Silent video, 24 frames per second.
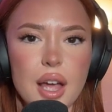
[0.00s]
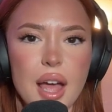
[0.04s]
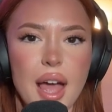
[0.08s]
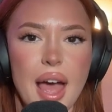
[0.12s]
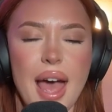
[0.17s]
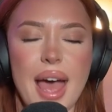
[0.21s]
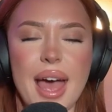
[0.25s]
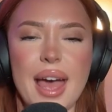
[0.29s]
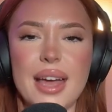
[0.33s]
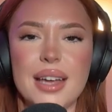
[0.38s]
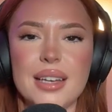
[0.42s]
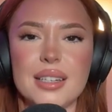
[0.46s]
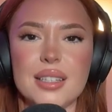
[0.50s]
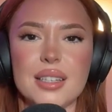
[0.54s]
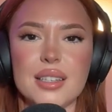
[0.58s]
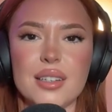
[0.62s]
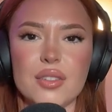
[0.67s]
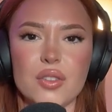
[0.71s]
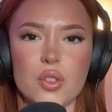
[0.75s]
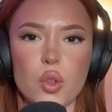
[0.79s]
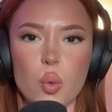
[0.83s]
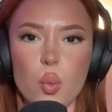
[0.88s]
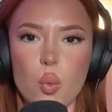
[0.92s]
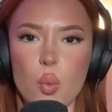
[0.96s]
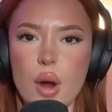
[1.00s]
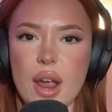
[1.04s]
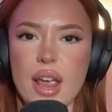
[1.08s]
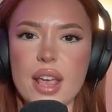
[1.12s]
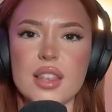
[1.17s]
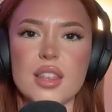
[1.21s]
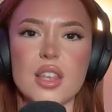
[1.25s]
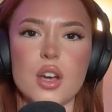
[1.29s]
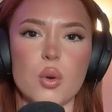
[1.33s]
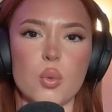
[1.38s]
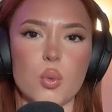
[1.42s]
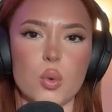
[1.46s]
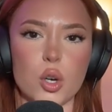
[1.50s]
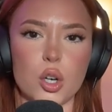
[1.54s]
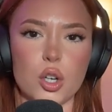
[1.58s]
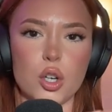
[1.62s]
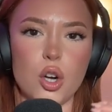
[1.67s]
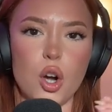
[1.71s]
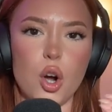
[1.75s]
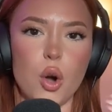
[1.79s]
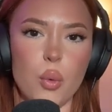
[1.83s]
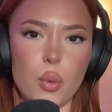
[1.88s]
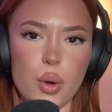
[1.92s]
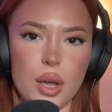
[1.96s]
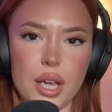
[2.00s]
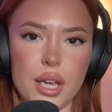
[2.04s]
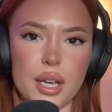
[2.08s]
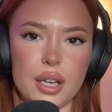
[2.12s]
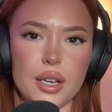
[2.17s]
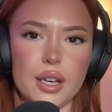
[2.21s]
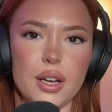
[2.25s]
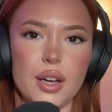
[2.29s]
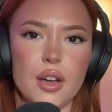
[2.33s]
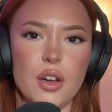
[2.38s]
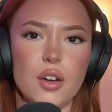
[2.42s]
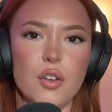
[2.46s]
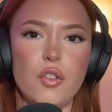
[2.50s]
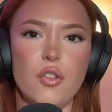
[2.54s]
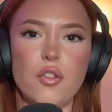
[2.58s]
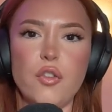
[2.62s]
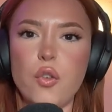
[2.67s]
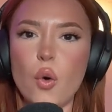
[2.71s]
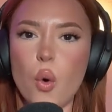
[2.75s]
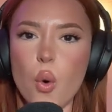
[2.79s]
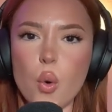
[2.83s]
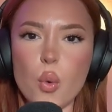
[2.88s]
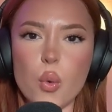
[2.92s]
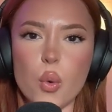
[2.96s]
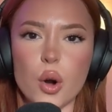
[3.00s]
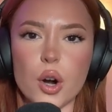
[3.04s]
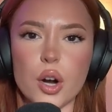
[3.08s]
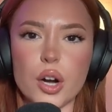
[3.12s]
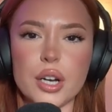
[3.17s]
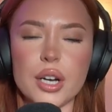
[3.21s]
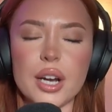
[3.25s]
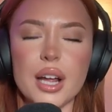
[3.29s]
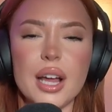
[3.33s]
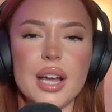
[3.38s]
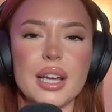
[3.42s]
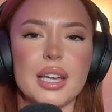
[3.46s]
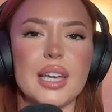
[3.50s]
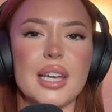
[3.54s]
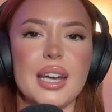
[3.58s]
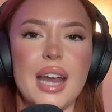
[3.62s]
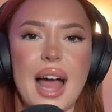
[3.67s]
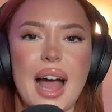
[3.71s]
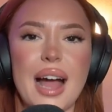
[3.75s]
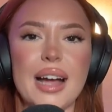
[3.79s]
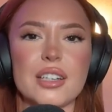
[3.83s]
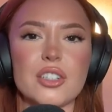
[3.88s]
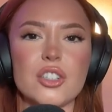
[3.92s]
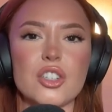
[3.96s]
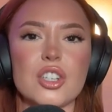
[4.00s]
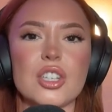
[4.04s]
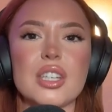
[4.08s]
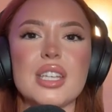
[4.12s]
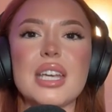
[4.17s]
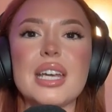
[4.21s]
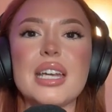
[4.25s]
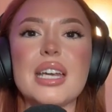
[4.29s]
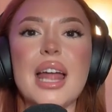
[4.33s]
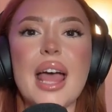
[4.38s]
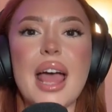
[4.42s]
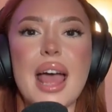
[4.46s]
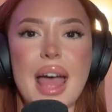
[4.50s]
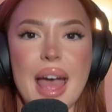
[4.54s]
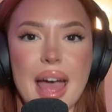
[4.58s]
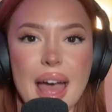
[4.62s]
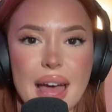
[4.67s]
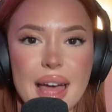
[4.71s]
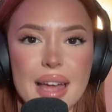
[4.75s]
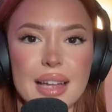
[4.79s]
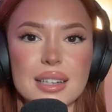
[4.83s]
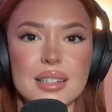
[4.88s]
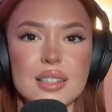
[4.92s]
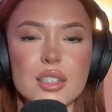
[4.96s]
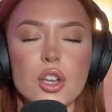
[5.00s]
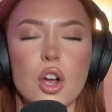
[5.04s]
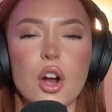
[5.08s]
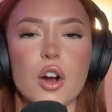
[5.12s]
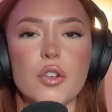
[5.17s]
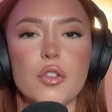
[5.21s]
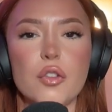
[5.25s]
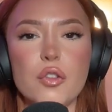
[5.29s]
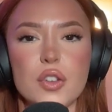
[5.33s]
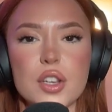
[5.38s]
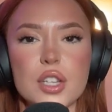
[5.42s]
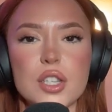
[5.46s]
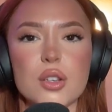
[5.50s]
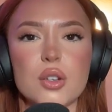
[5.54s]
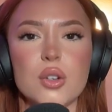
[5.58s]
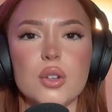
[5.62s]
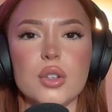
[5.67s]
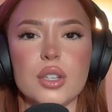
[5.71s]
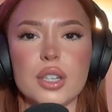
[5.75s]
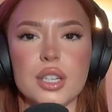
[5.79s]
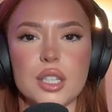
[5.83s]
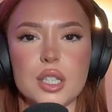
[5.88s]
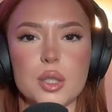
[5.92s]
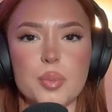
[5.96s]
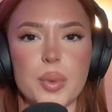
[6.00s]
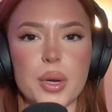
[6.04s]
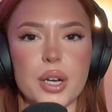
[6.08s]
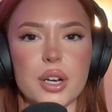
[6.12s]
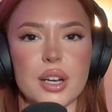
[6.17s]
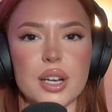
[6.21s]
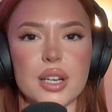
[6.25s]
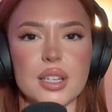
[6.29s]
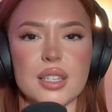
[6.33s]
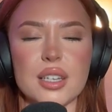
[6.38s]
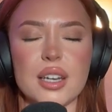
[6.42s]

and the way that we're going forward can actually enhance our physical experience.